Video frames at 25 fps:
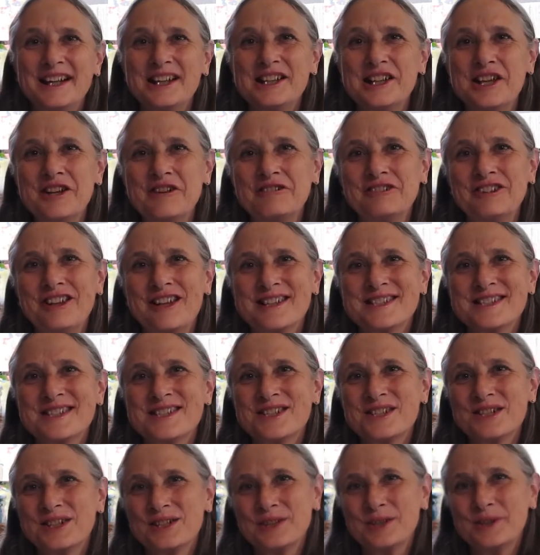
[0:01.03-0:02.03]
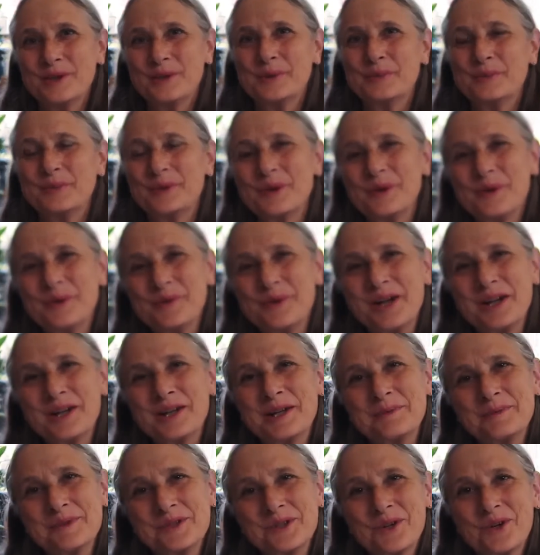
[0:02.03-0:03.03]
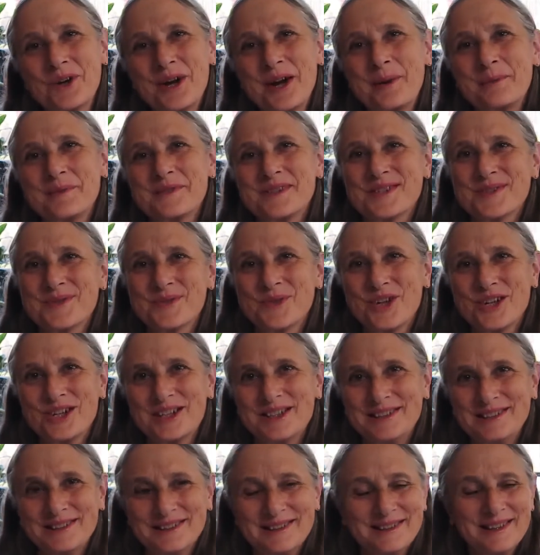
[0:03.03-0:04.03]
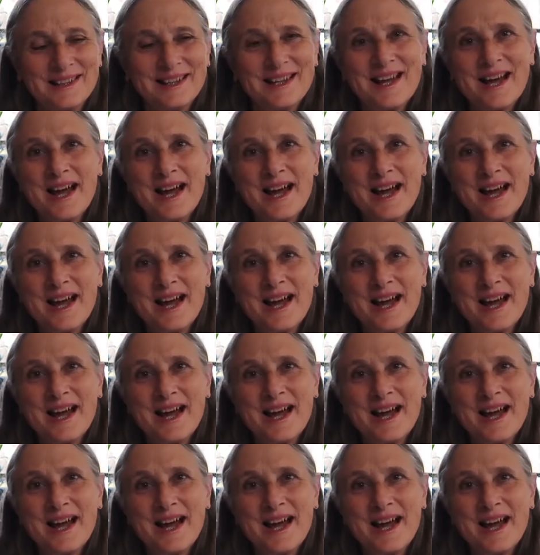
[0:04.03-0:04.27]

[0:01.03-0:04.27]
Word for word: Hello Tube, welcome to Gramma's World.